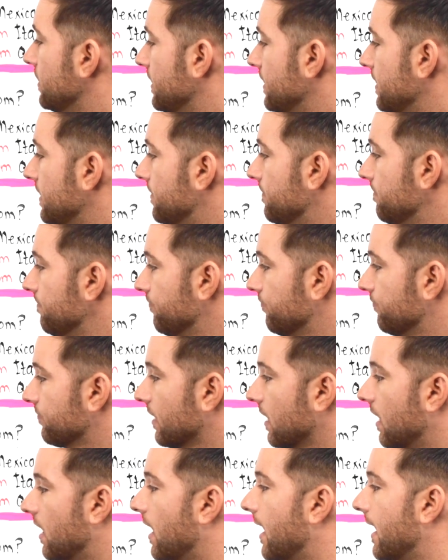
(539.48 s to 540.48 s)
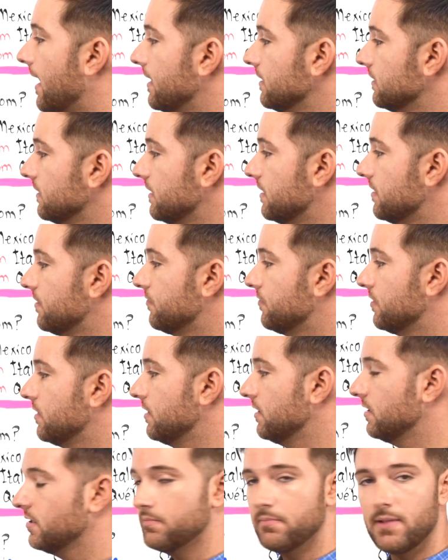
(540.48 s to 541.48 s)
in, I live
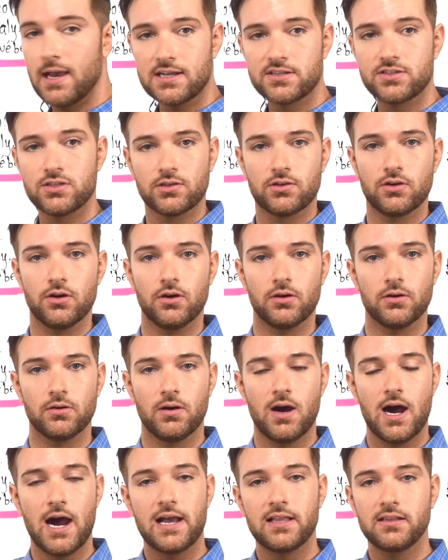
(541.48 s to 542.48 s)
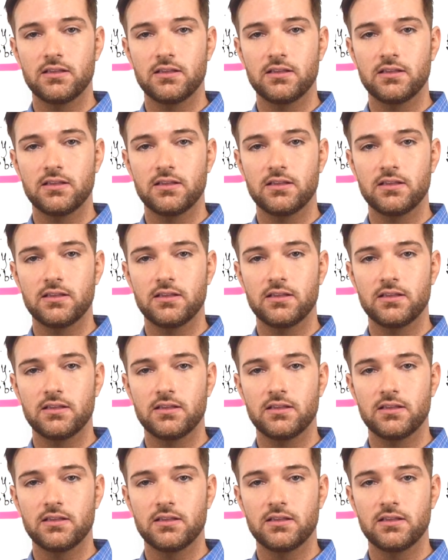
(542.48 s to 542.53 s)
in Mexico, I